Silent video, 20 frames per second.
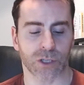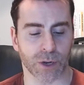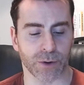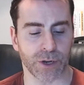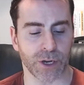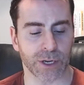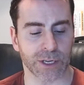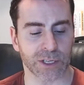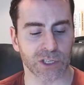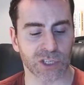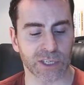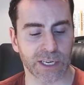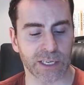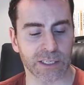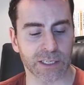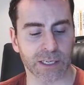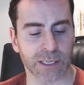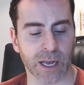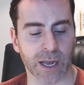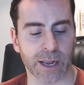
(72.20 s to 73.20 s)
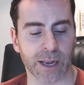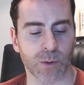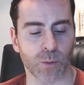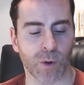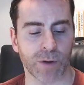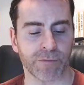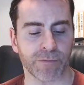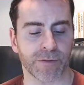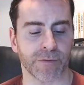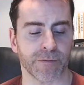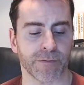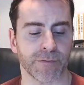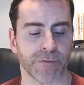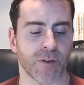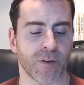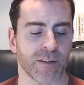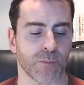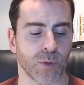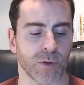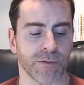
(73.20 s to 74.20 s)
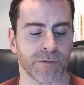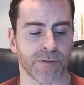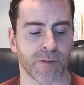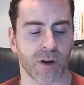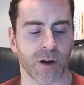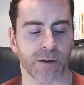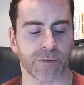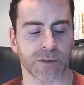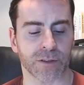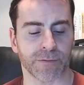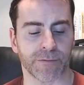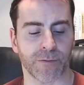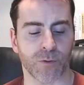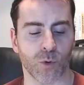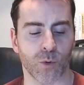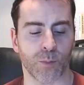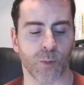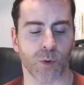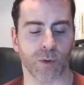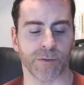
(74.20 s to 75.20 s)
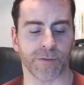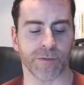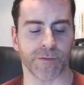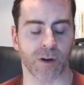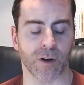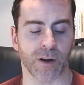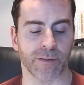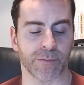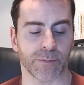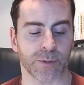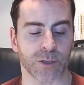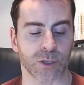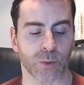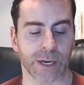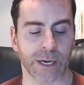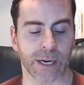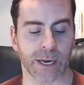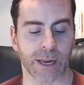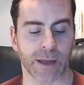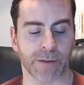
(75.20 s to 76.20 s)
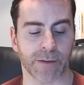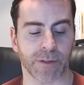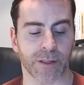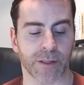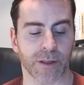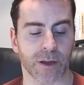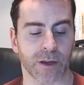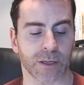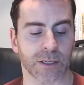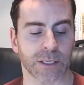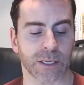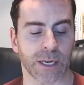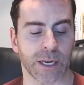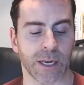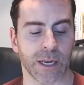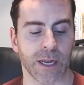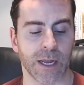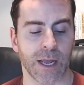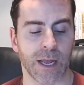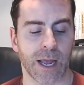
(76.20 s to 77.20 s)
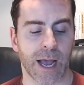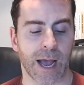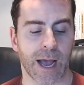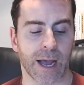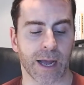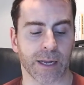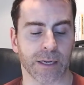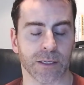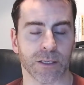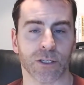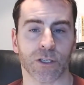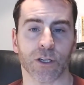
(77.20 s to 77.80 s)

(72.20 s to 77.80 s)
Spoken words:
you can see today it went from 5.5 to 4.5 between 11:30 and